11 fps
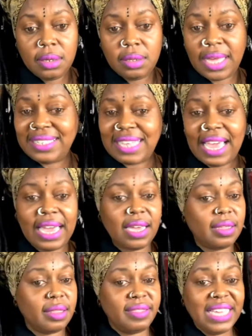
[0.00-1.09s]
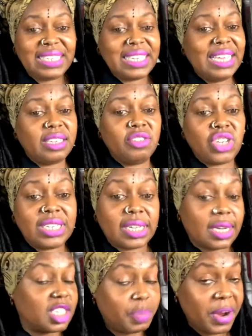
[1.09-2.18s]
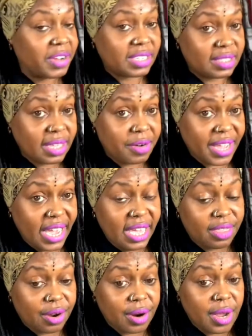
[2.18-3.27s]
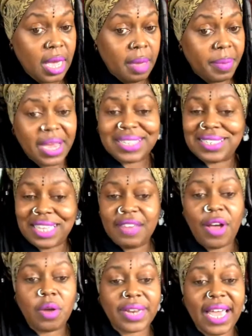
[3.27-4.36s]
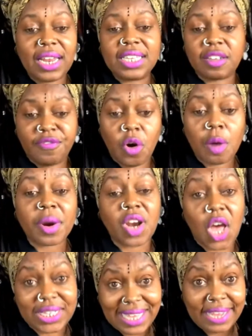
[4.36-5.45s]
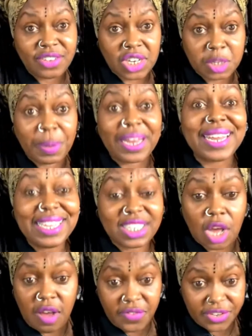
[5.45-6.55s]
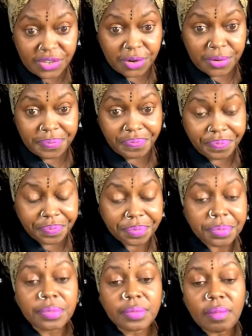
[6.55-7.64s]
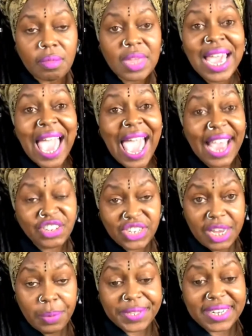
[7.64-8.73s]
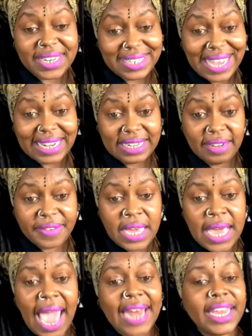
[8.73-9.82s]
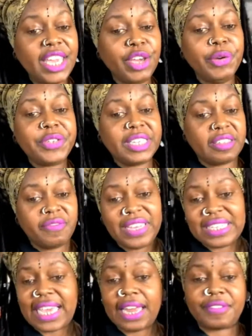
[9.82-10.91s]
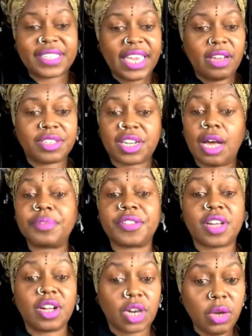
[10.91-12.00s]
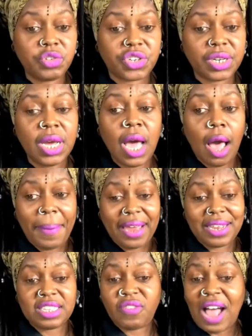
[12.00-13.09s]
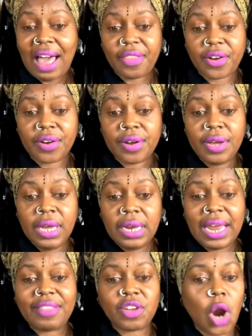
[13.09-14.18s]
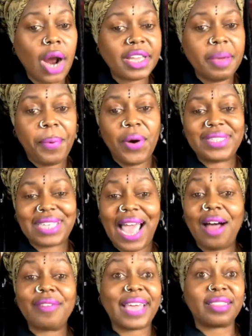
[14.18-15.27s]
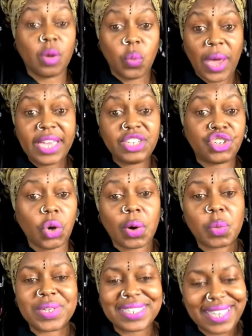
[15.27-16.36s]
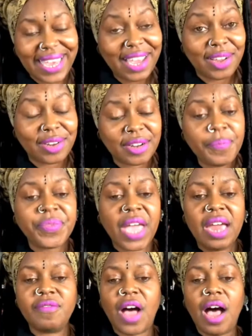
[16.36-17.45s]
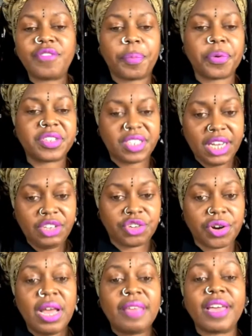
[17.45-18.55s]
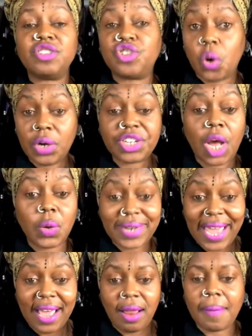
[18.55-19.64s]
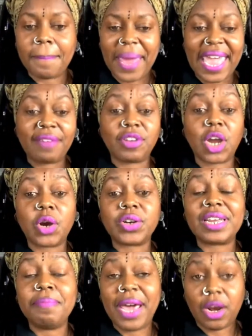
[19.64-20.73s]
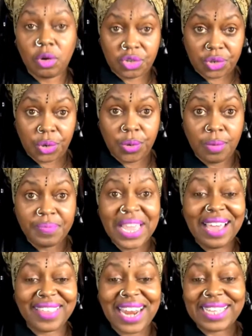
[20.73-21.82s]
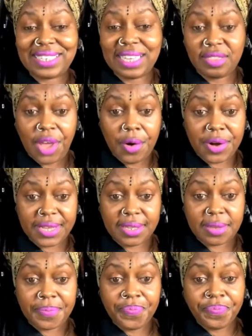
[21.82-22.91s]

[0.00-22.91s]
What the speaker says: They say this isn't just a conspiracy theory either, because Steve Hodel is a former Los Angeles police officer. Actually, he was a detective, and he used his investigative skills to come to the conclusion about his father. Now, the Guardian points out that the way Short was killed involved a procedure that George Hodel may have learned in medical school in the 1930s.